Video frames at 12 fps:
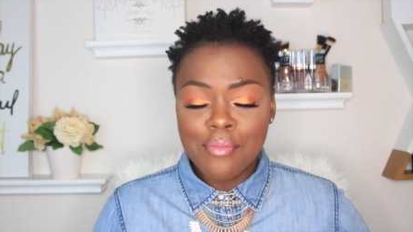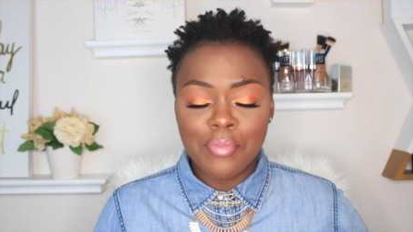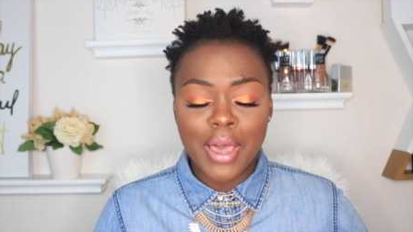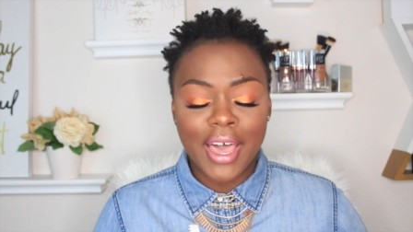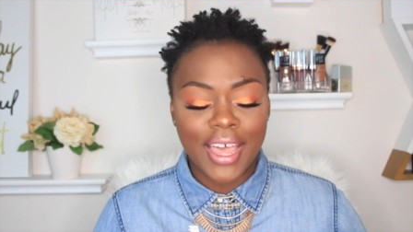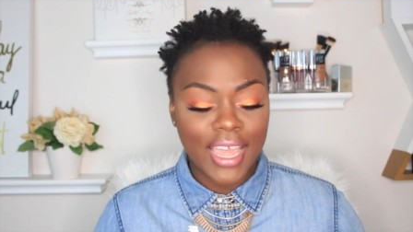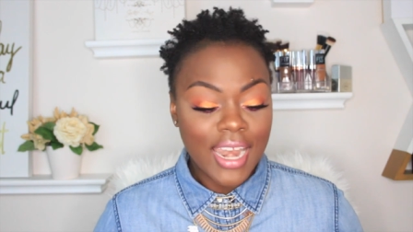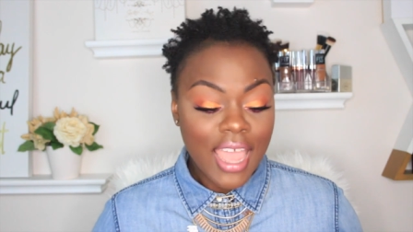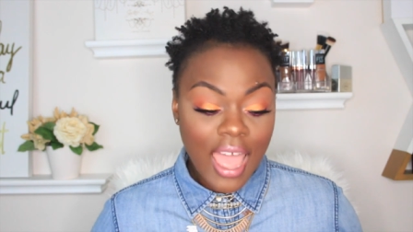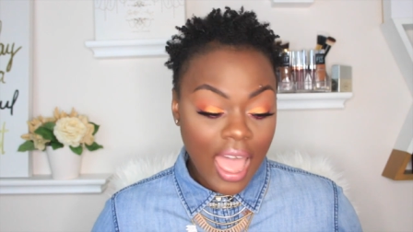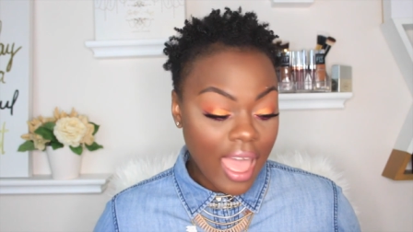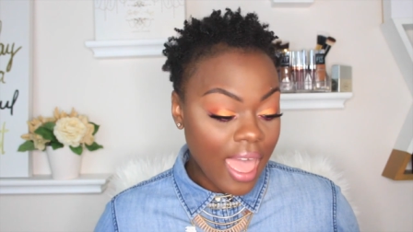But
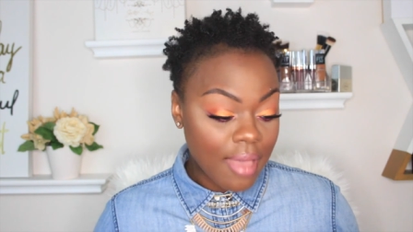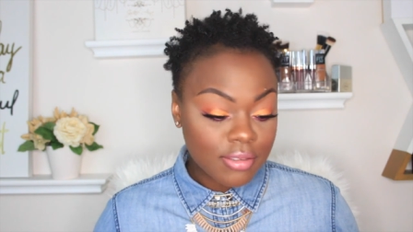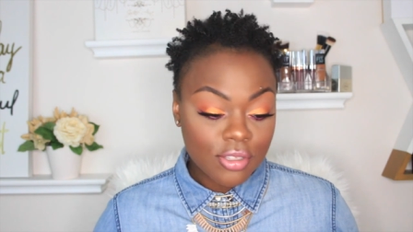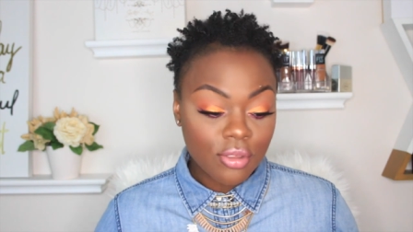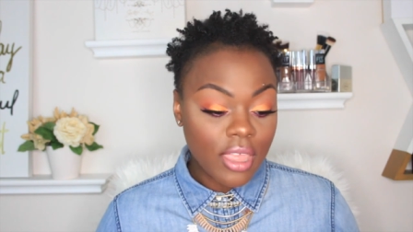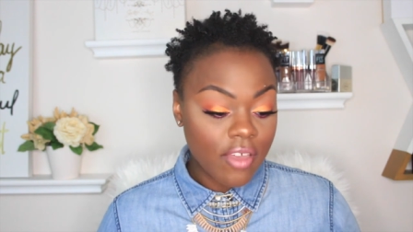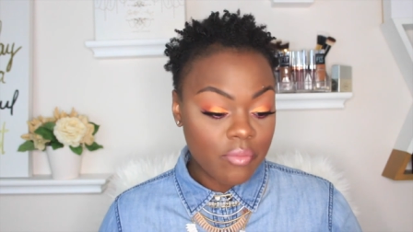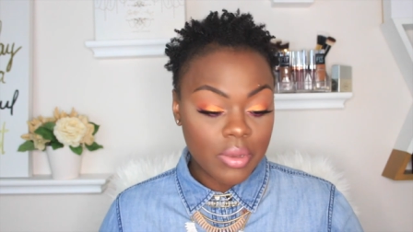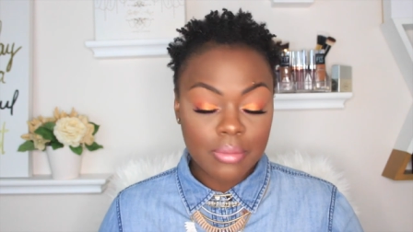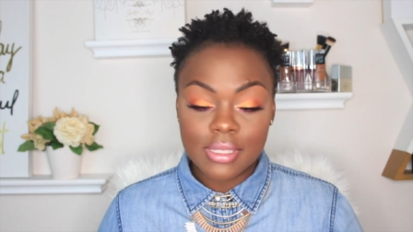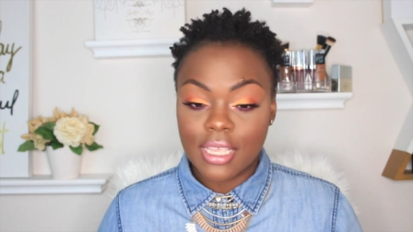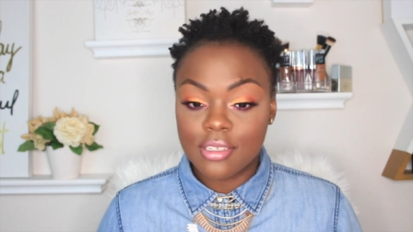I absolutely have
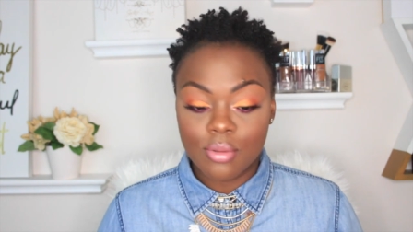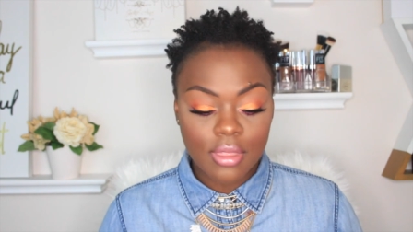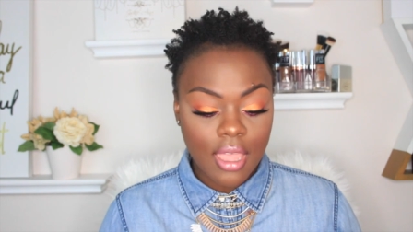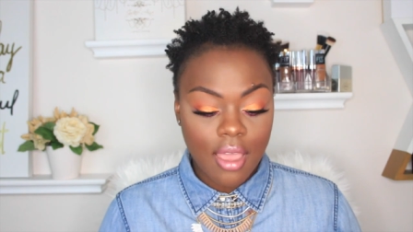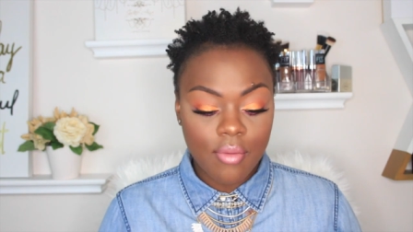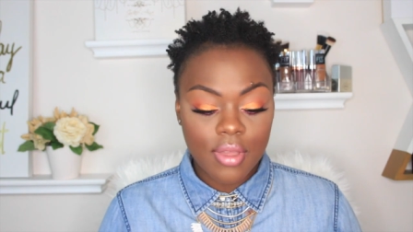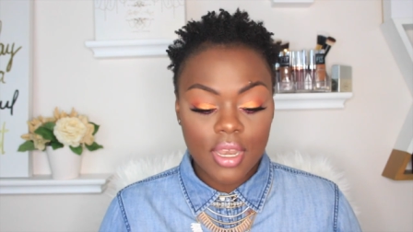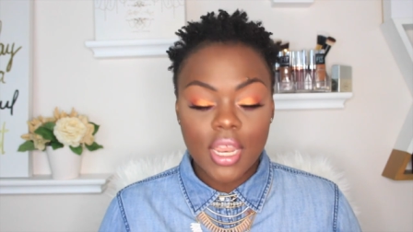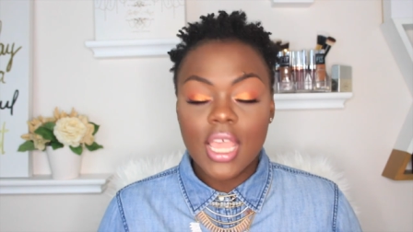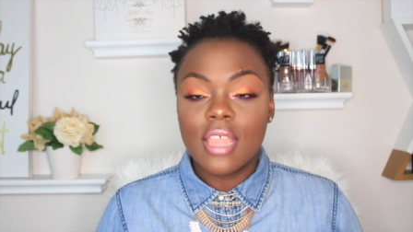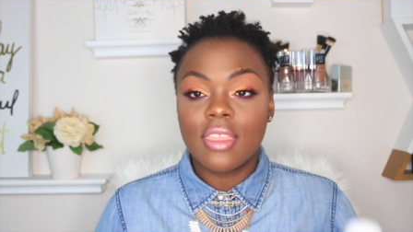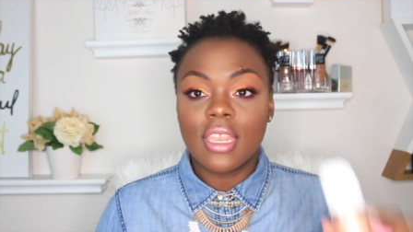been obsessed with that one.
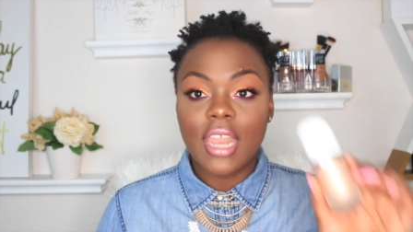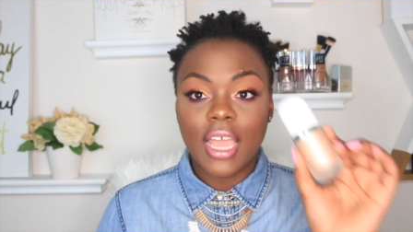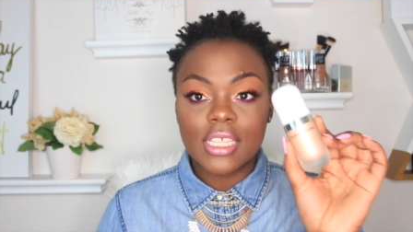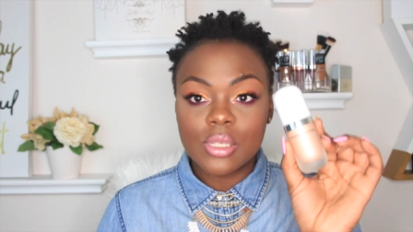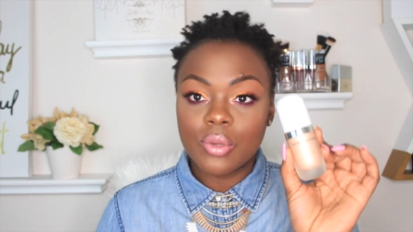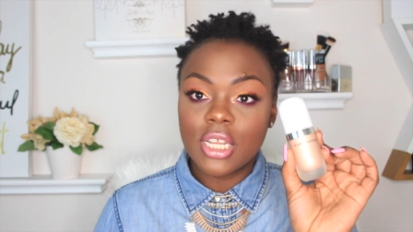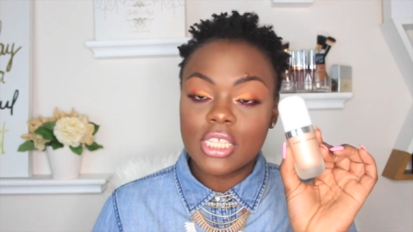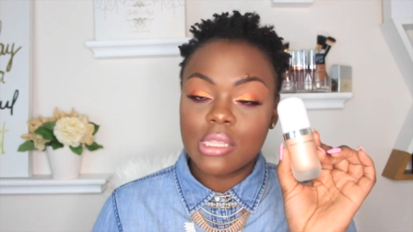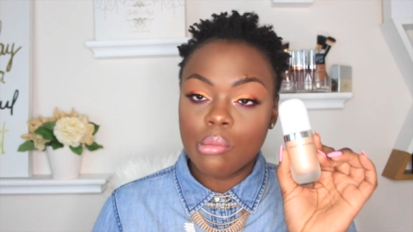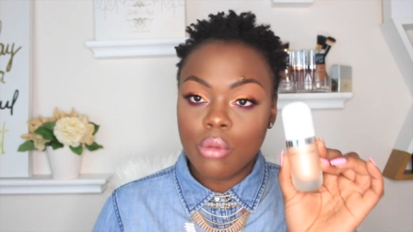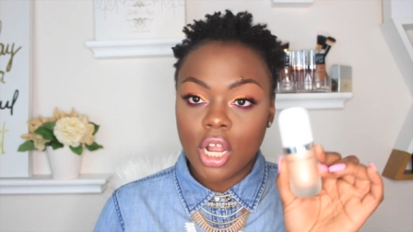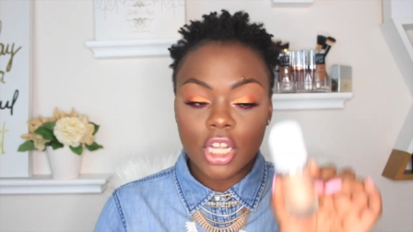The next one is
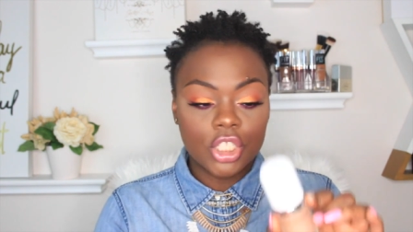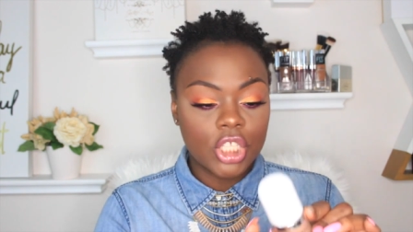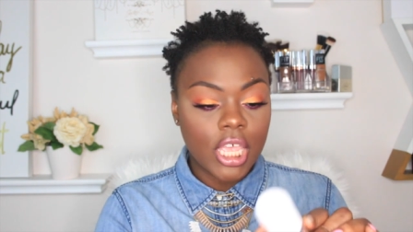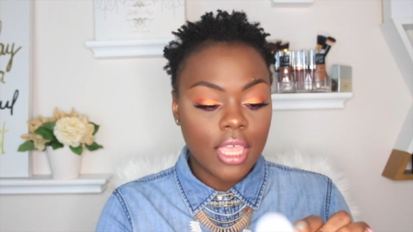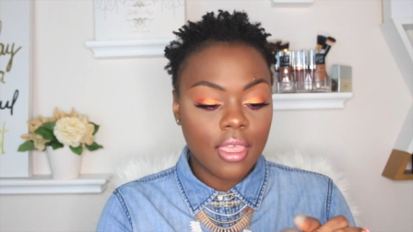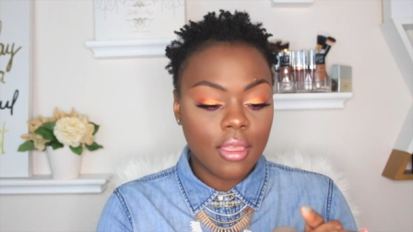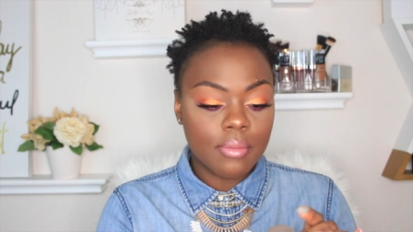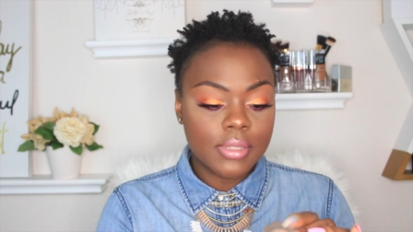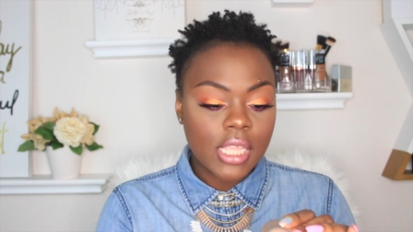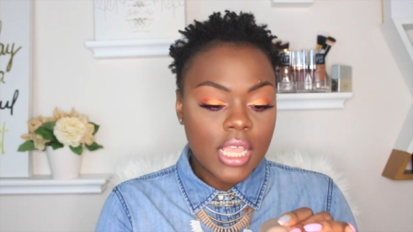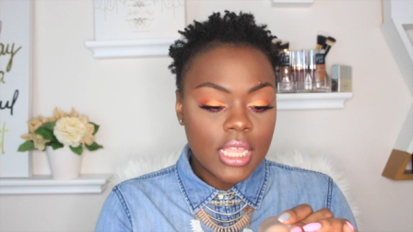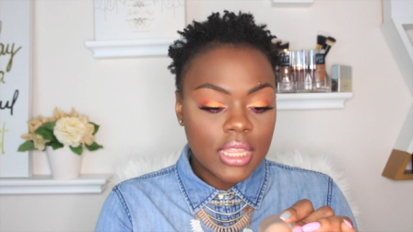the Marc Jacobs.